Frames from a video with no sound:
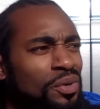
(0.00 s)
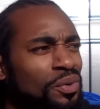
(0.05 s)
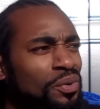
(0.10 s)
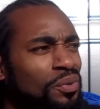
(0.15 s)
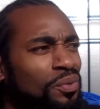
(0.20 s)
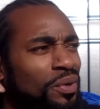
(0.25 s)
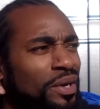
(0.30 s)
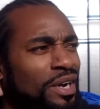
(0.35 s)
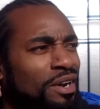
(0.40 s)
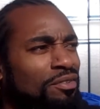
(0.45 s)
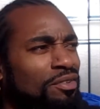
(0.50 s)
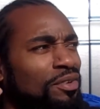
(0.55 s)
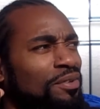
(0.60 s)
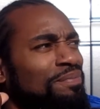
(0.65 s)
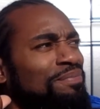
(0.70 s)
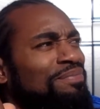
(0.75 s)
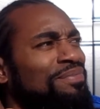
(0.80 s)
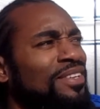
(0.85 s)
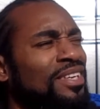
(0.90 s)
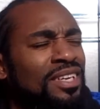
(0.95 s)
whatever
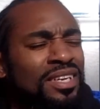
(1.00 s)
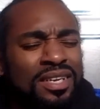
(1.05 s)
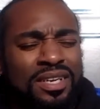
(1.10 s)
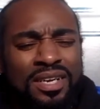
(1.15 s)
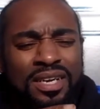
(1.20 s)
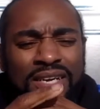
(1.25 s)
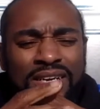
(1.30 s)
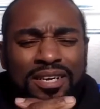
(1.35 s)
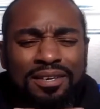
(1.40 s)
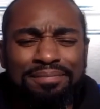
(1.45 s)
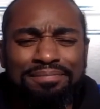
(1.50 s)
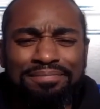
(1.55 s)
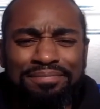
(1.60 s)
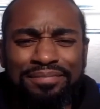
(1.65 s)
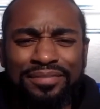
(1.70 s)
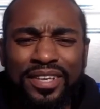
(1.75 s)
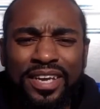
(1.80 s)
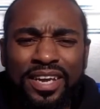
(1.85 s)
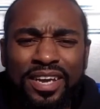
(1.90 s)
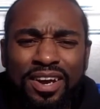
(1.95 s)
um,
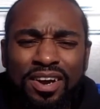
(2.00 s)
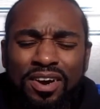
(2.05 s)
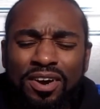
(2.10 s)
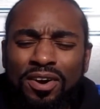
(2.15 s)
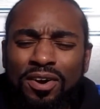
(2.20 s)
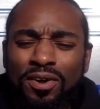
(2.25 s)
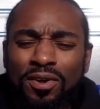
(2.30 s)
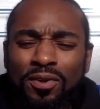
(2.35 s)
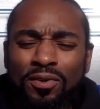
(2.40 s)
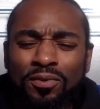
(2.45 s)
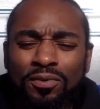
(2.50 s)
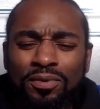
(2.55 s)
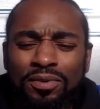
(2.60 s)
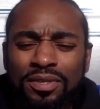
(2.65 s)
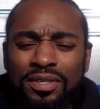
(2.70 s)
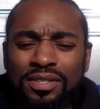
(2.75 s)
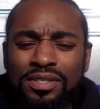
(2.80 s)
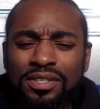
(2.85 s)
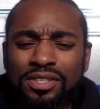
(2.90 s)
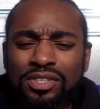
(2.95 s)
they all
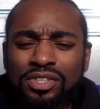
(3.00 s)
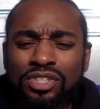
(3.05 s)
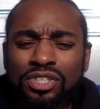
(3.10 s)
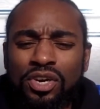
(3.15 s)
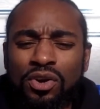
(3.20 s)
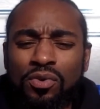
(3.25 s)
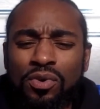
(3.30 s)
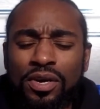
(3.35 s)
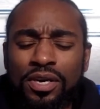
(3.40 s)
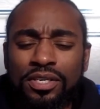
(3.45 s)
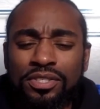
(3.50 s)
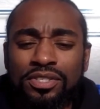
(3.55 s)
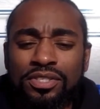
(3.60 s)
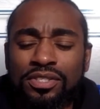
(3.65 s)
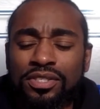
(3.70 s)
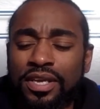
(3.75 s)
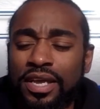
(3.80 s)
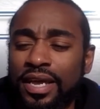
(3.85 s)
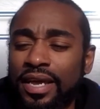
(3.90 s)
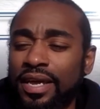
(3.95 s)
show us
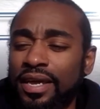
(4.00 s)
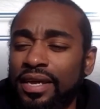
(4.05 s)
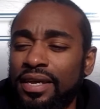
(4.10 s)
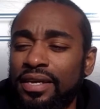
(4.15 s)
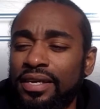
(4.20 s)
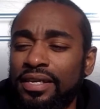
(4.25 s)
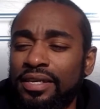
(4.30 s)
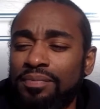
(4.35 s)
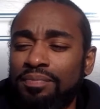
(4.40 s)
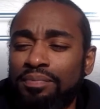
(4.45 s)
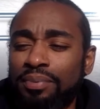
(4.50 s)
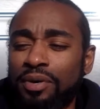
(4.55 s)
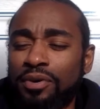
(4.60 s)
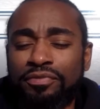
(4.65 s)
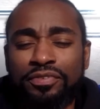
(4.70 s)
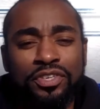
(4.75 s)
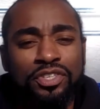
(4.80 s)
a perfect